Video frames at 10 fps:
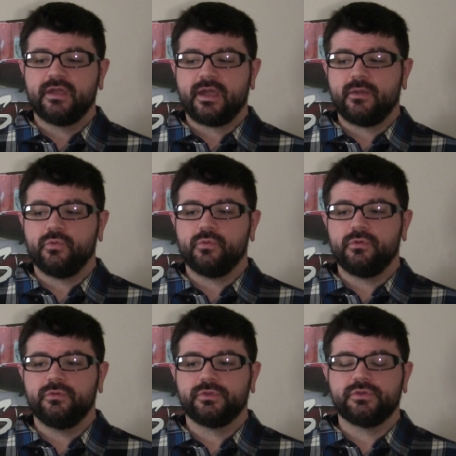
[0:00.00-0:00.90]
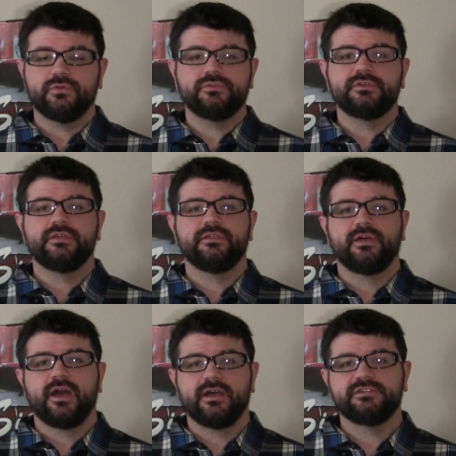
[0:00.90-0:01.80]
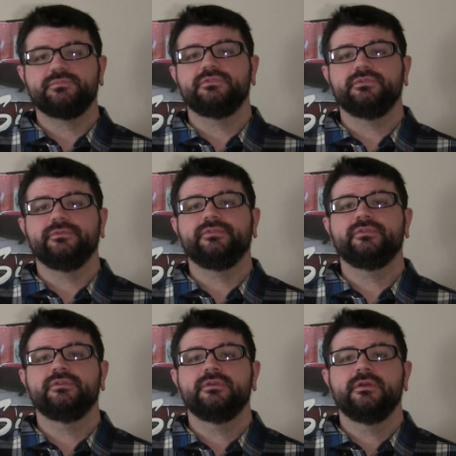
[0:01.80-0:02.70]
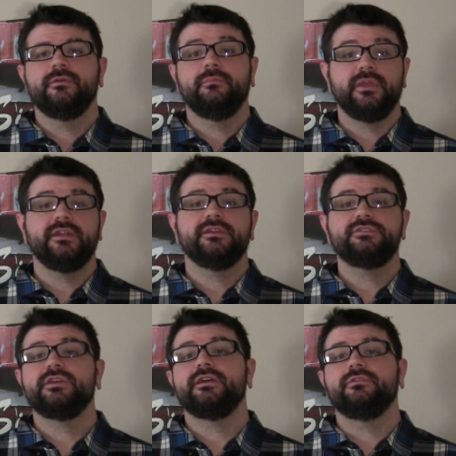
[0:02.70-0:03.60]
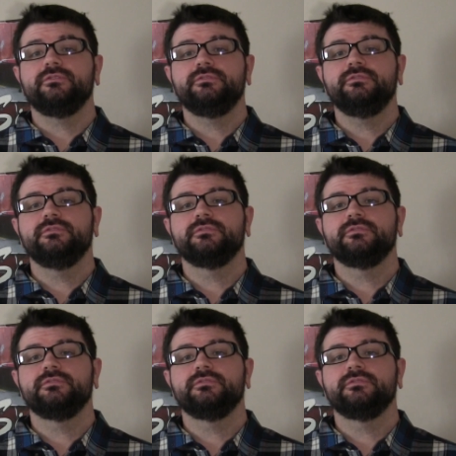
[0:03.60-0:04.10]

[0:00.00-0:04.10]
I will use the hospital's media channel